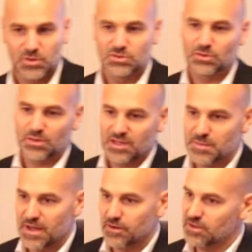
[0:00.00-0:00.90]
because you've got to think
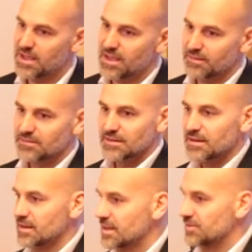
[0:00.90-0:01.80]
about, okay,
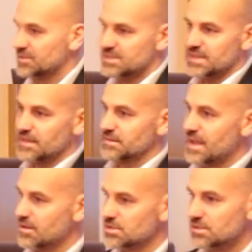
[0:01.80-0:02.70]
if it's scaled
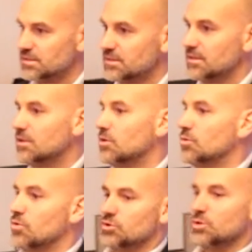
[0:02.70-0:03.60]
out,
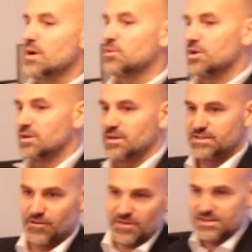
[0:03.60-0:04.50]
do I
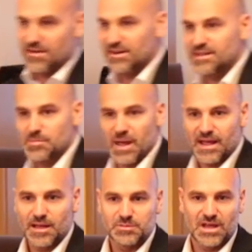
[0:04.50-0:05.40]
want to direct that
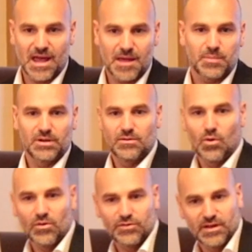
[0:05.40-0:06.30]
backup to
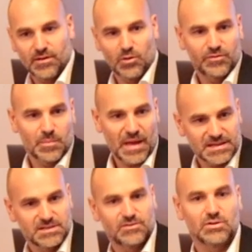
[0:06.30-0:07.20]
happen off a, off a
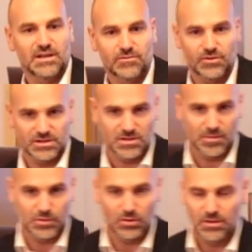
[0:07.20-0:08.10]
passive unit, for
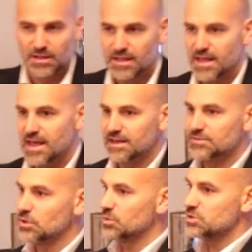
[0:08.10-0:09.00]
example? And
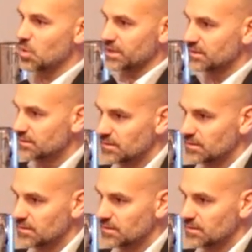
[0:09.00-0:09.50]
if so, which one?